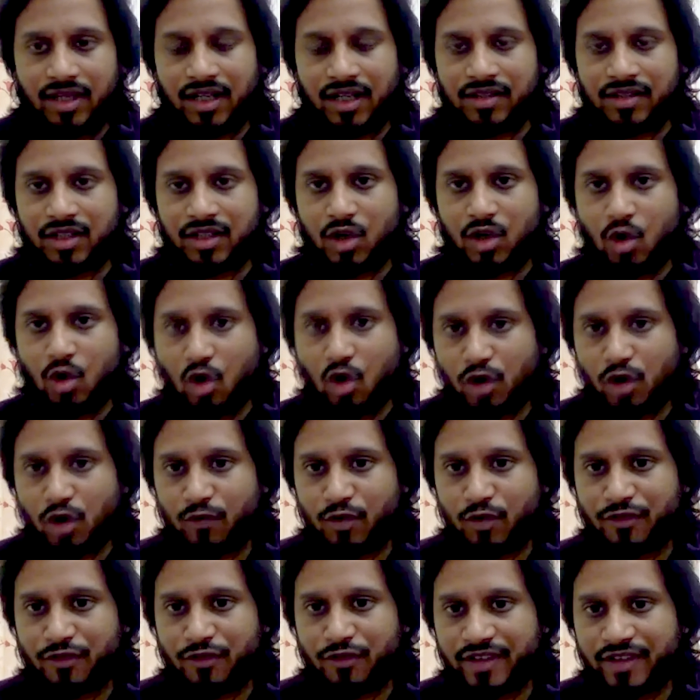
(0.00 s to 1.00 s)
The court
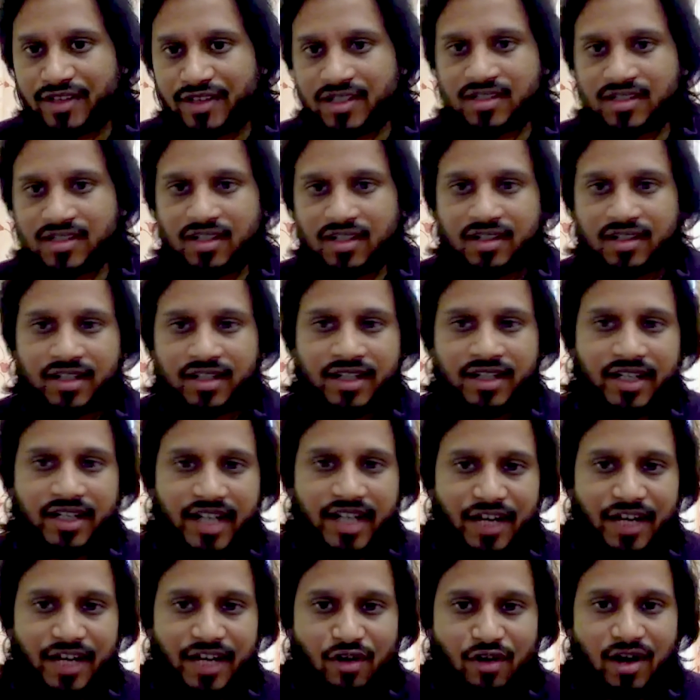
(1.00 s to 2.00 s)
would fix a certain
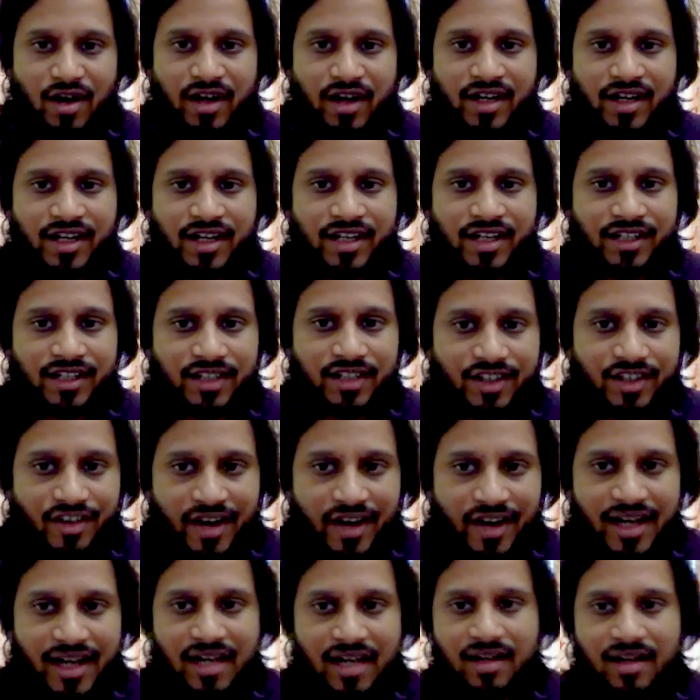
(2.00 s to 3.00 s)
date for conducting the
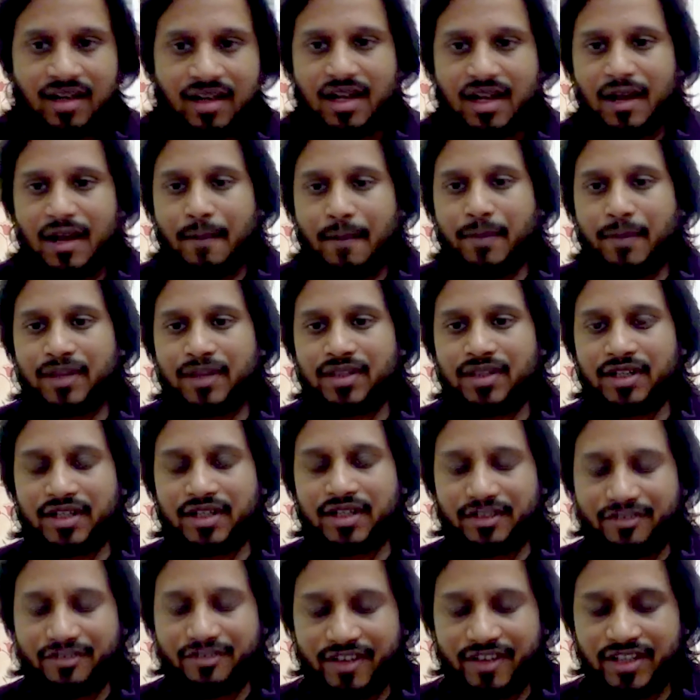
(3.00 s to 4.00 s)
trial, but the
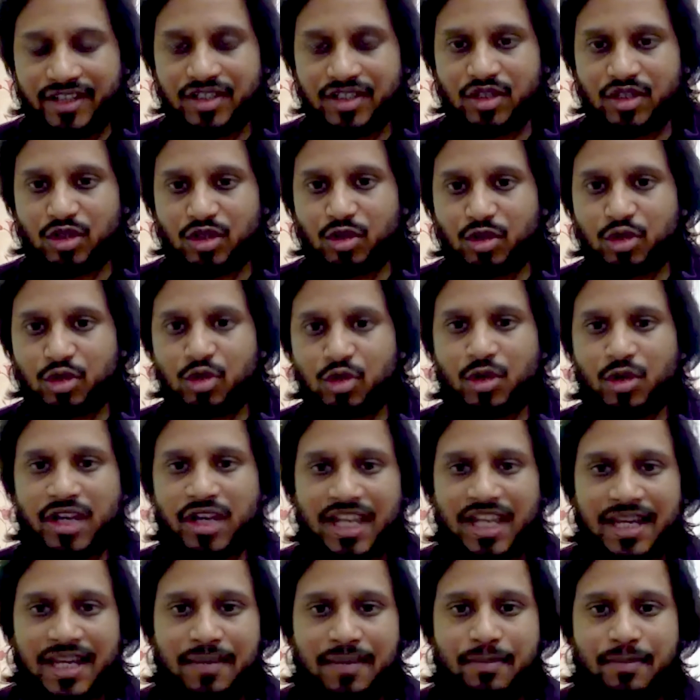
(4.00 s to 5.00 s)
defense used to
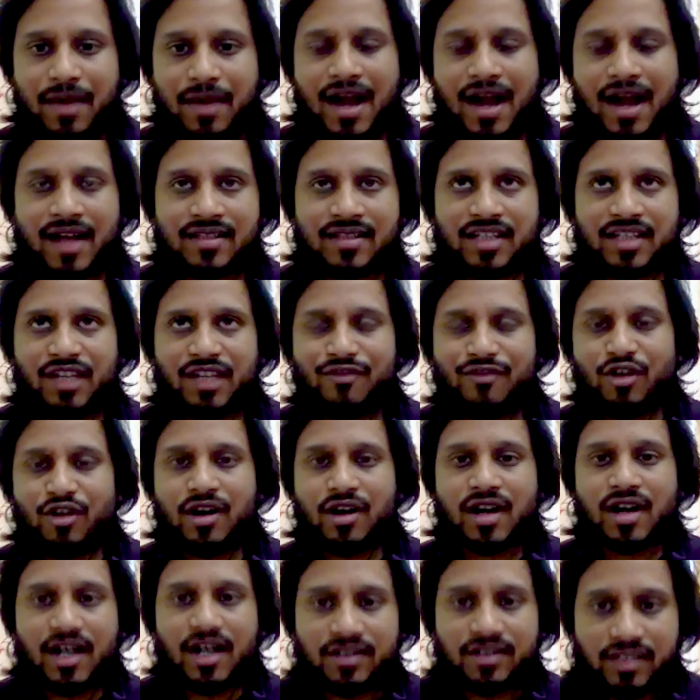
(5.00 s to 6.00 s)
keep asking for
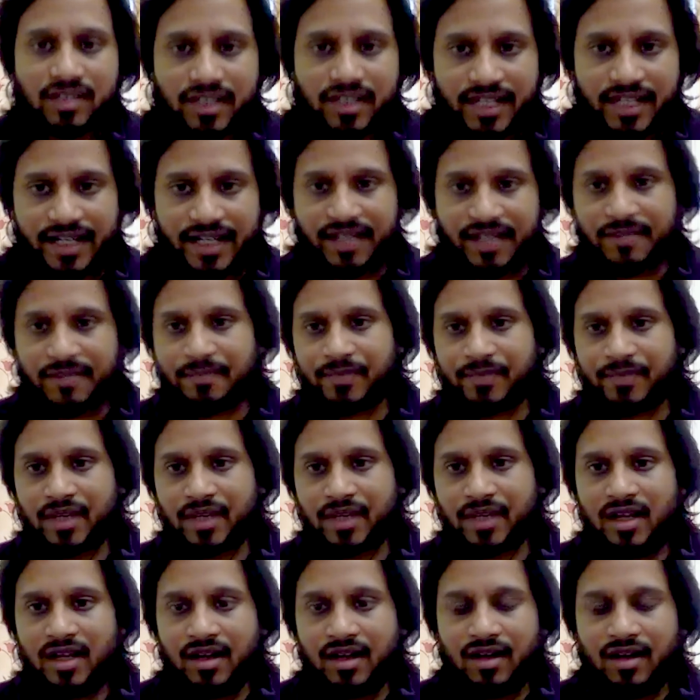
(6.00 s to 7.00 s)
another date.
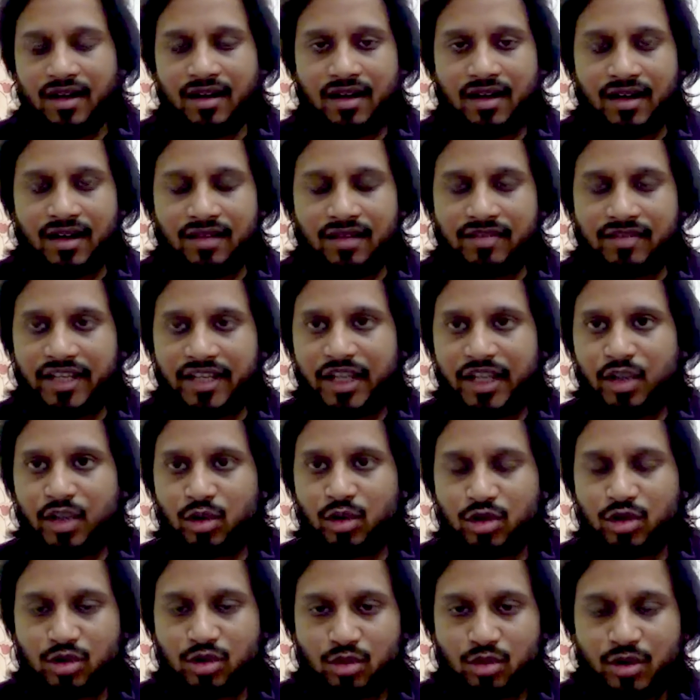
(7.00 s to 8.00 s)
They
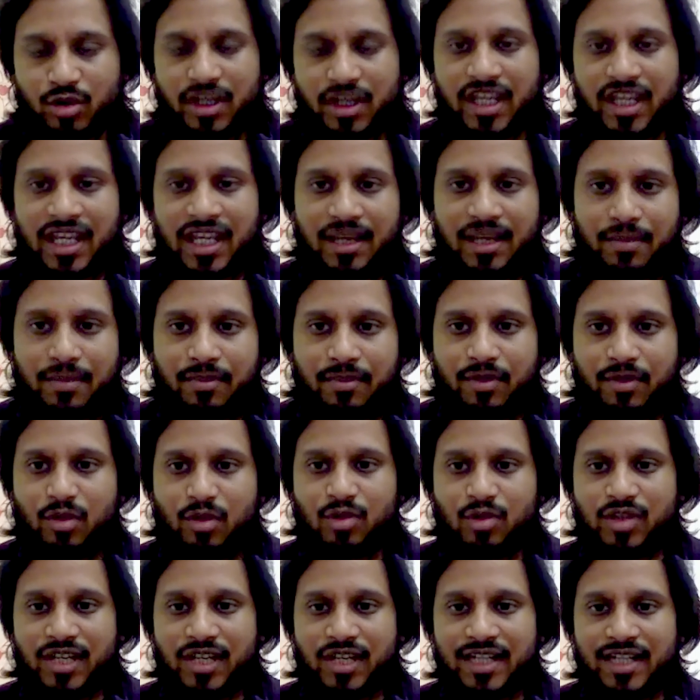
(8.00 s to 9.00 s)
used to keep
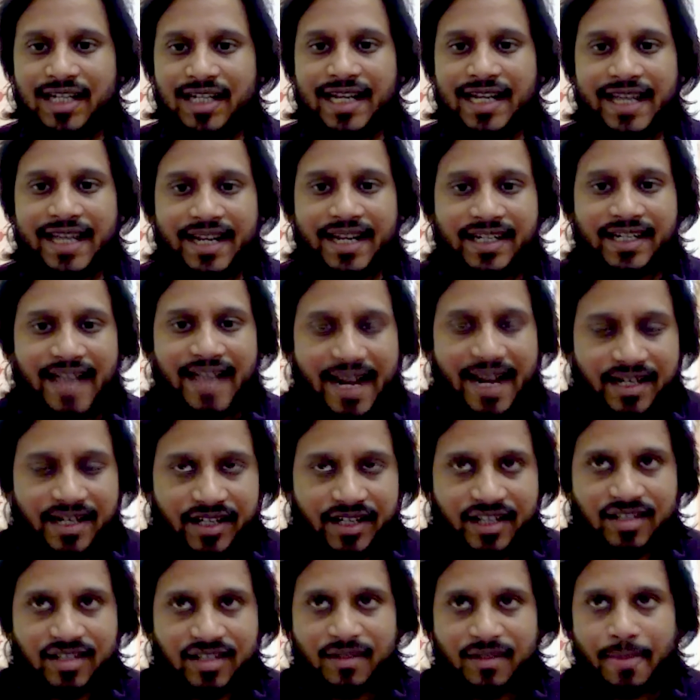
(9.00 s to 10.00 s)
using delaying
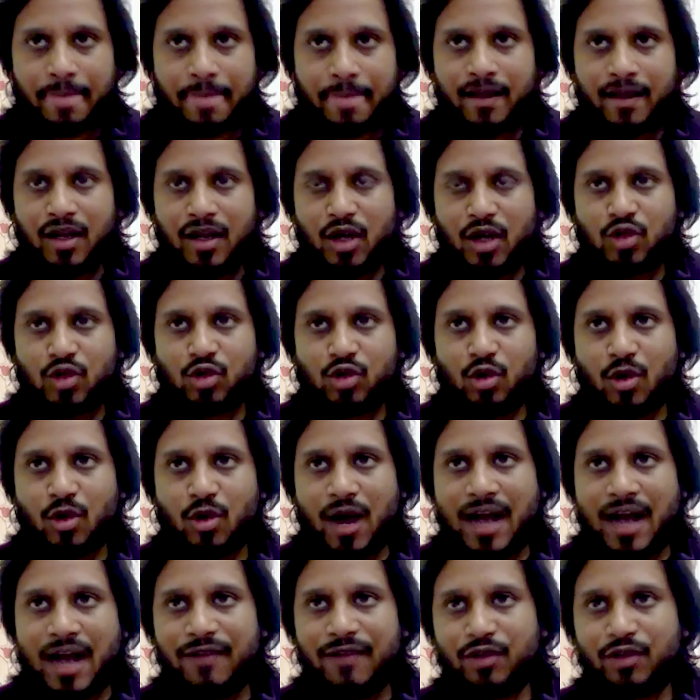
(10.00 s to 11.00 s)
tactics. So
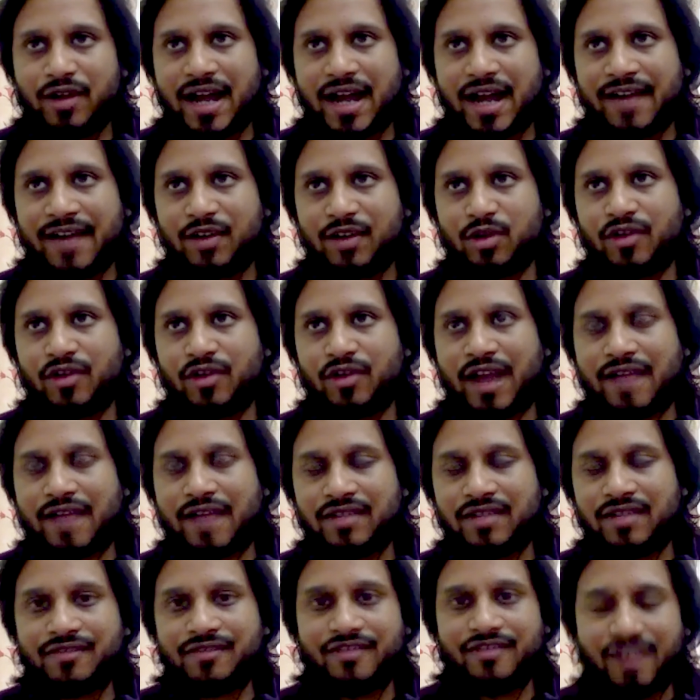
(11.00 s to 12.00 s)
I would have to
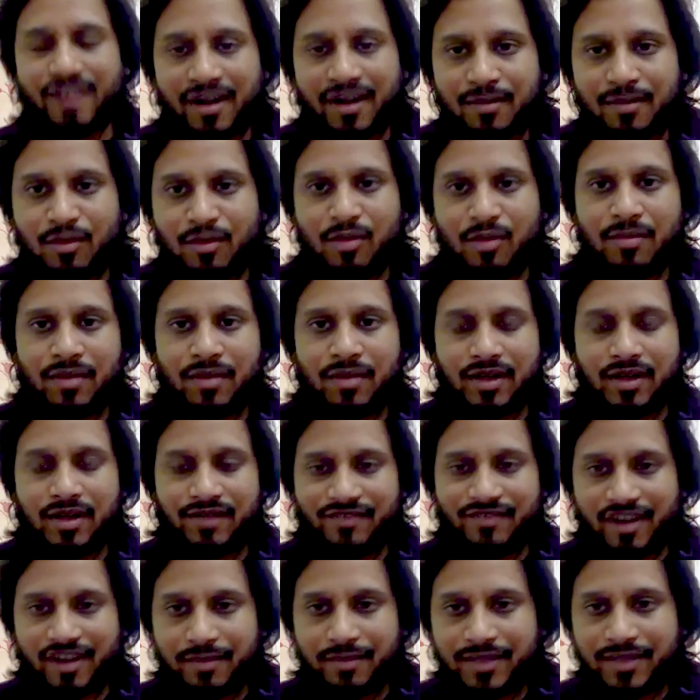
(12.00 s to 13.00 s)
travel from
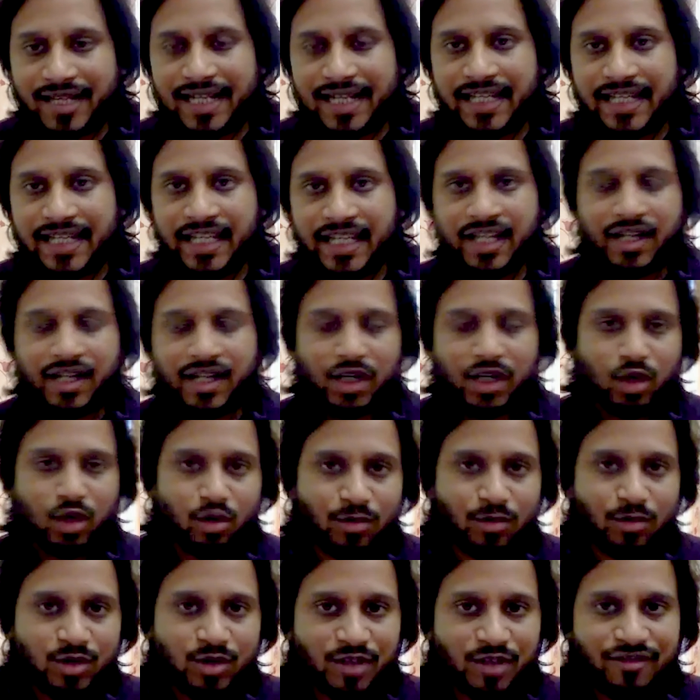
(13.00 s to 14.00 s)
Delhi to
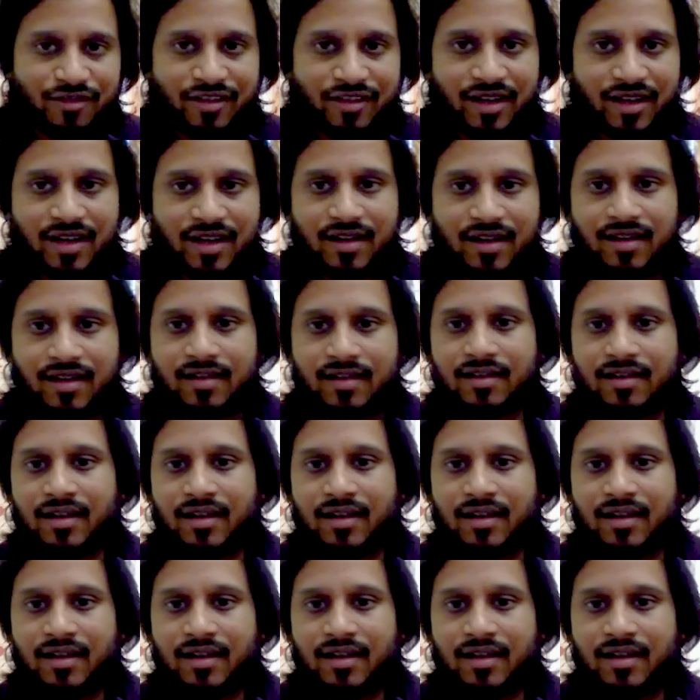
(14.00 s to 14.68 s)
Muzaffarnagar,